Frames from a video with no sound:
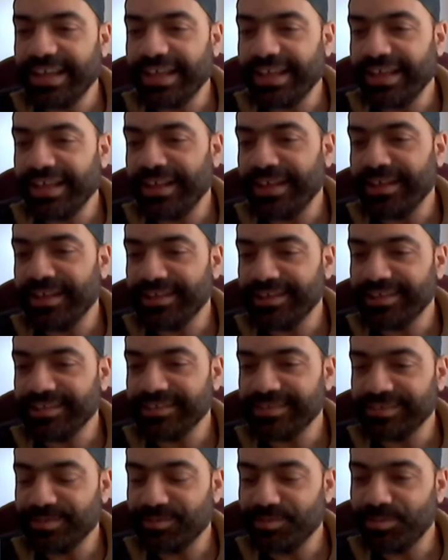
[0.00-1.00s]

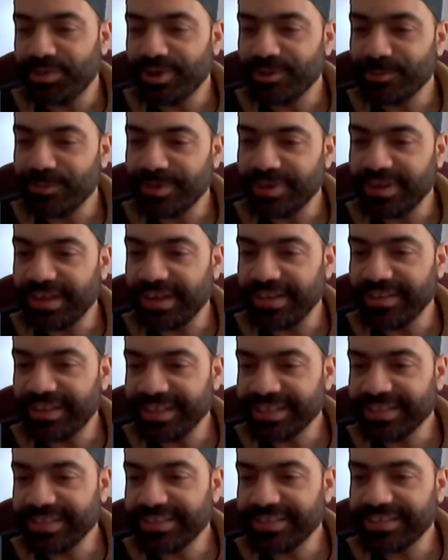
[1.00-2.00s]
And Marwa, I
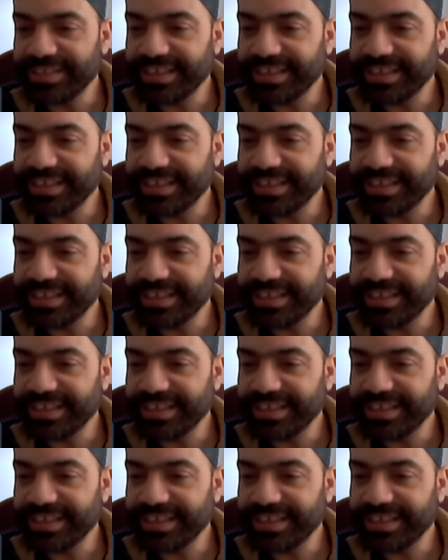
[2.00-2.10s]
like